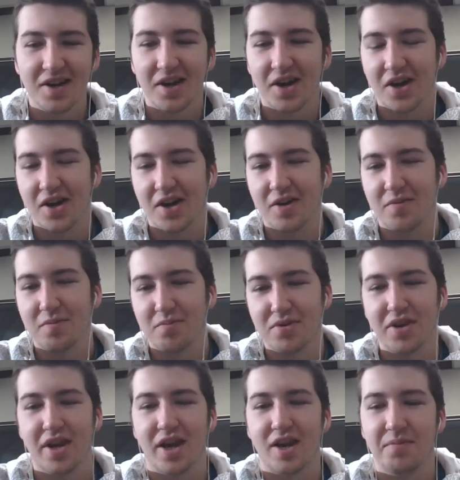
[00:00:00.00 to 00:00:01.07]
But
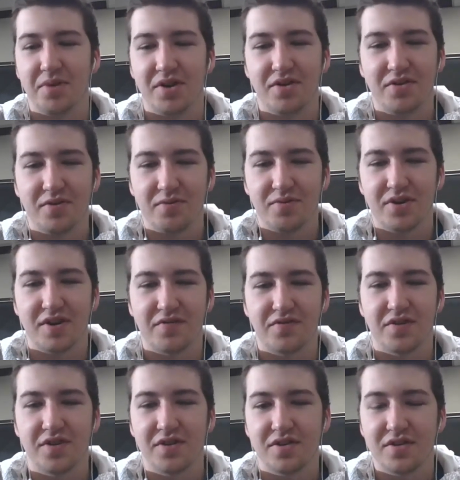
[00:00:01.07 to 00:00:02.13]
yeah, I mean we're
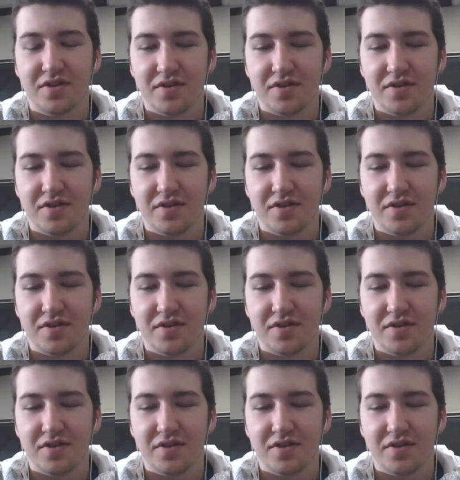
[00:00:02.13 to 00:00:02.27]
definitely